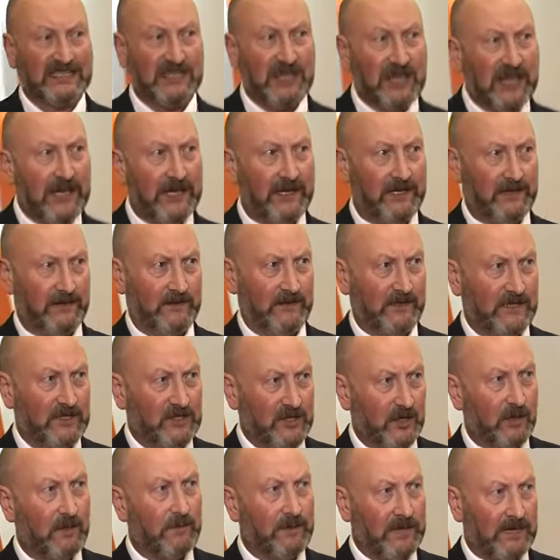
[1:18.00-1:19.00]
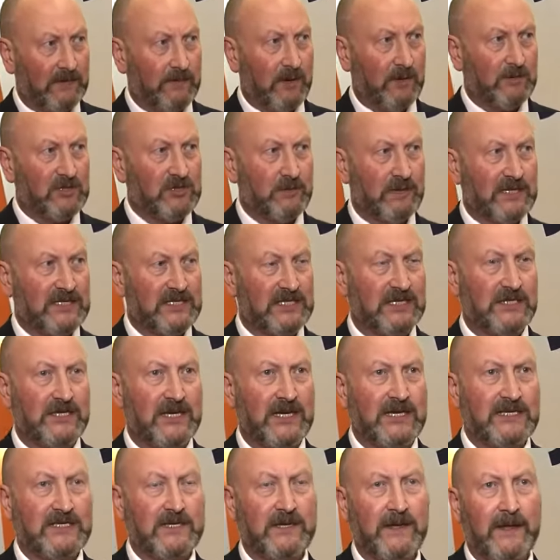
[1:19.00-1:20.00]
year as a company at the moment, 26
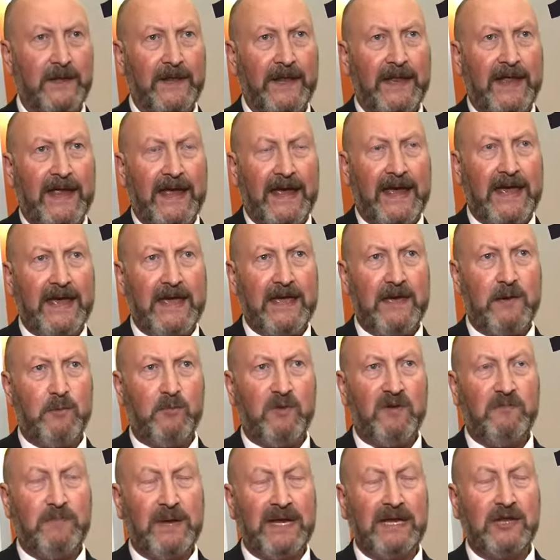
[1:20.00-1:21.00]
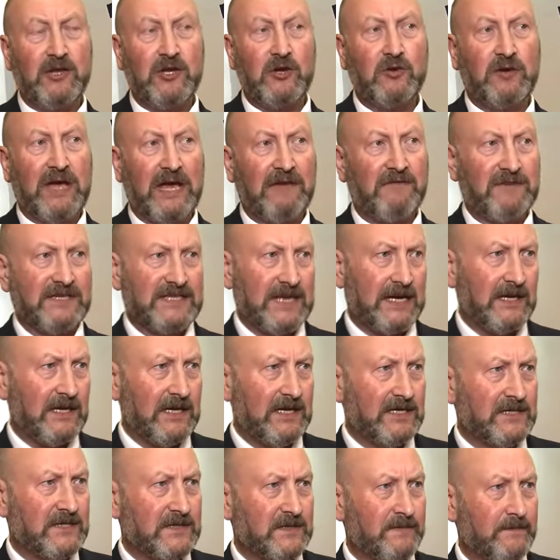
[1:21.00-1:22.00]
years. We've been in the UK for 10
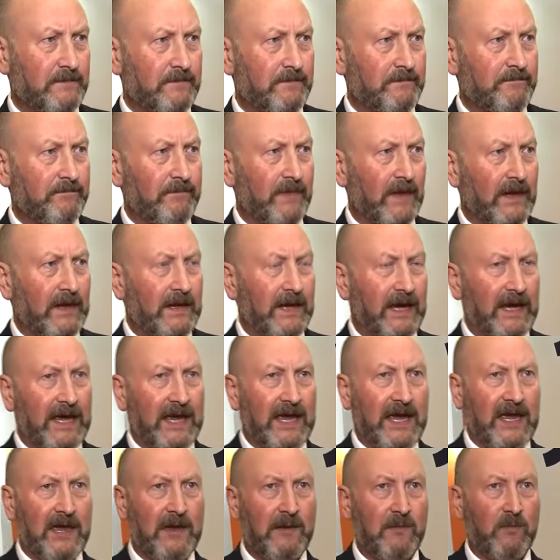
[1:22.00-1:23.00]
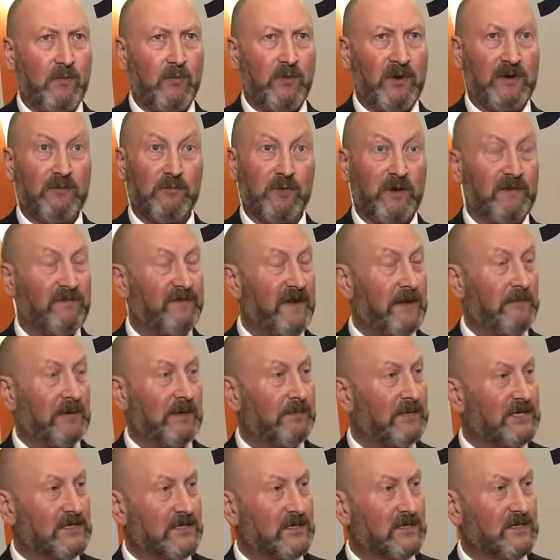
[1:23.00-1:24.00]
years. We're a family
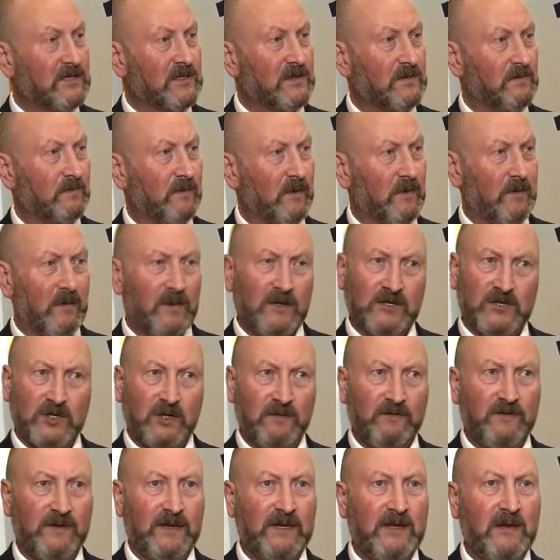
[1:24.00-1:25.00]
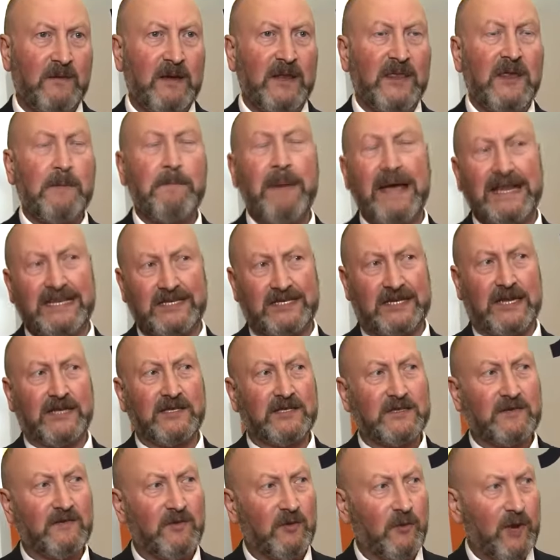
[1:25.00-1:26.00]
business, sort of in the best
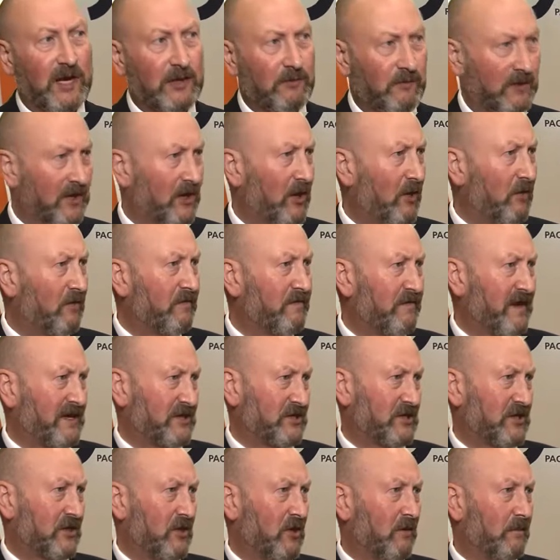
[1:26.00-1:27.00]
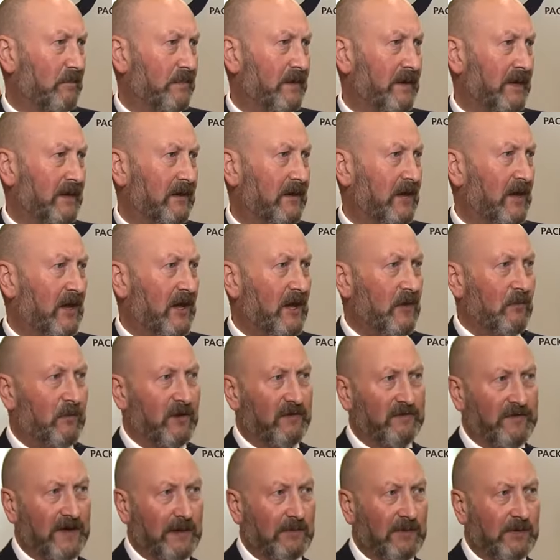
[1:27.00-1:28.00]
sense of the word. We're an old-fashioned company. We're a
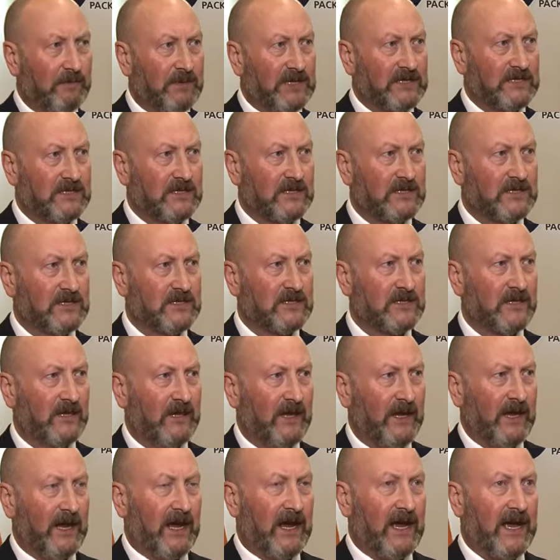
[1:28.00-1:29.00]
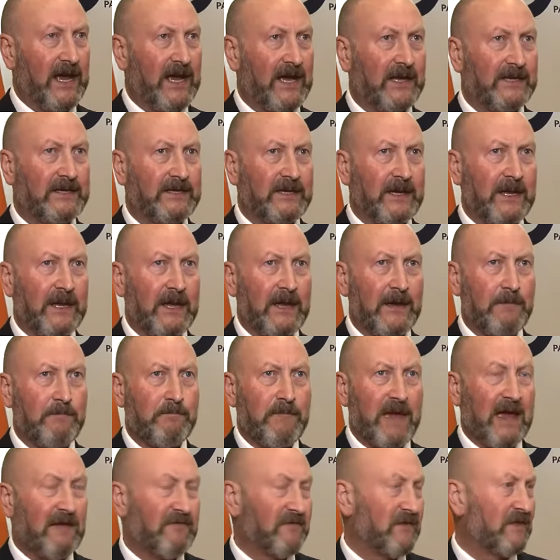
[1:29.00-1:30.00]
family business, and
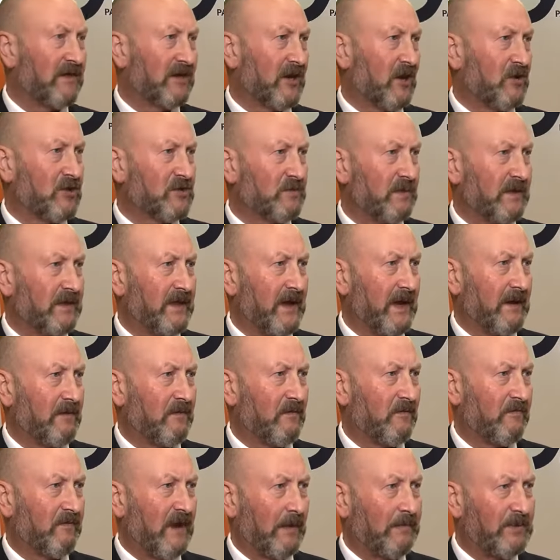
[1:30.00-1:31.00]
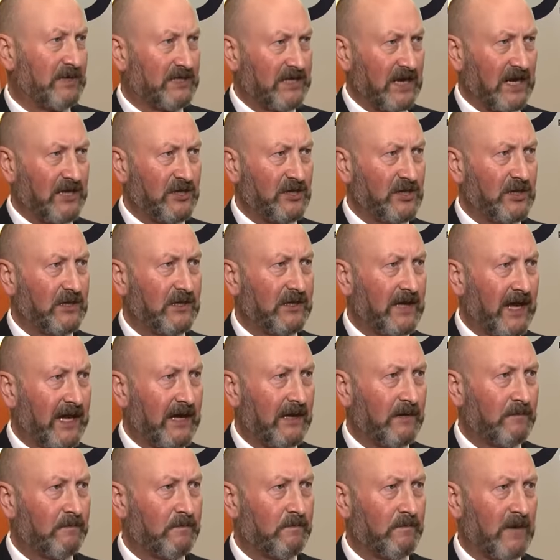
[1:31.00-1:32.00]
everything that goes with that, reputation,
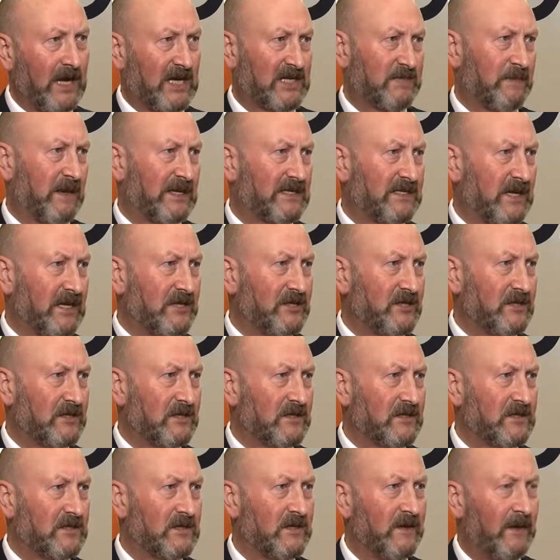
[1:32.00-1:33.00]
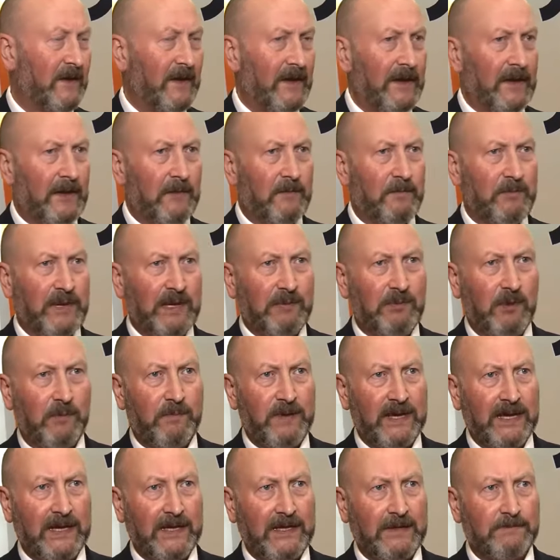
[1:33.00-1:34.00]
name, expectations, people
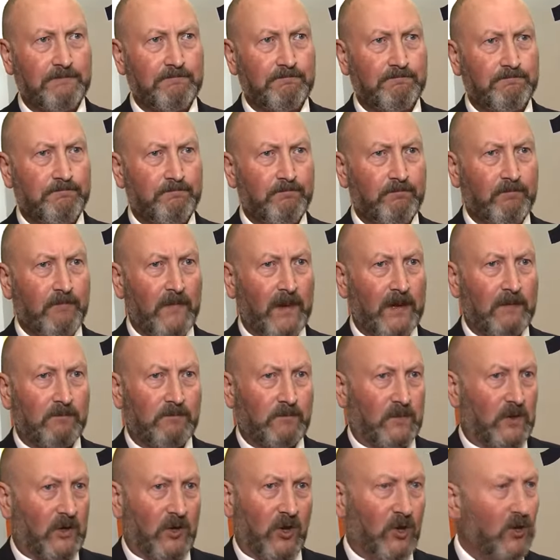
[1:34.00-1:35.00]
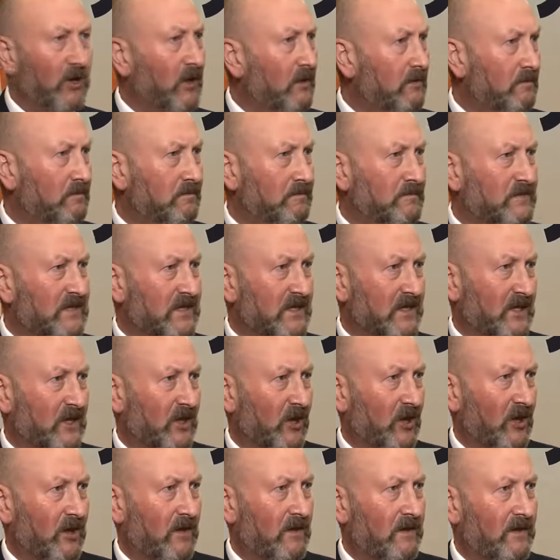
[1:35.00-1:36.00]
being loyal to the
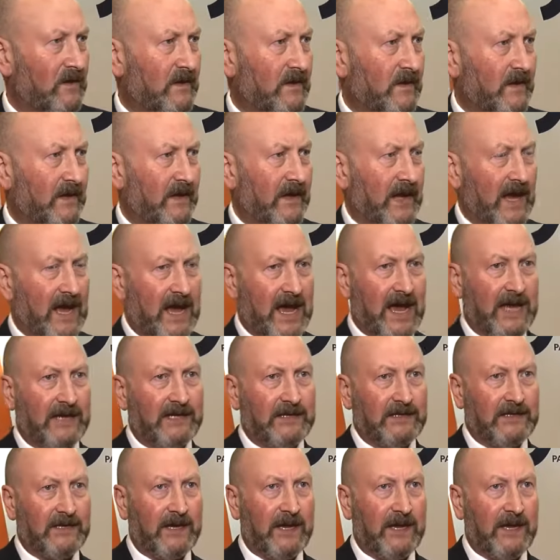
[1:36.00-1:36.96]
core, and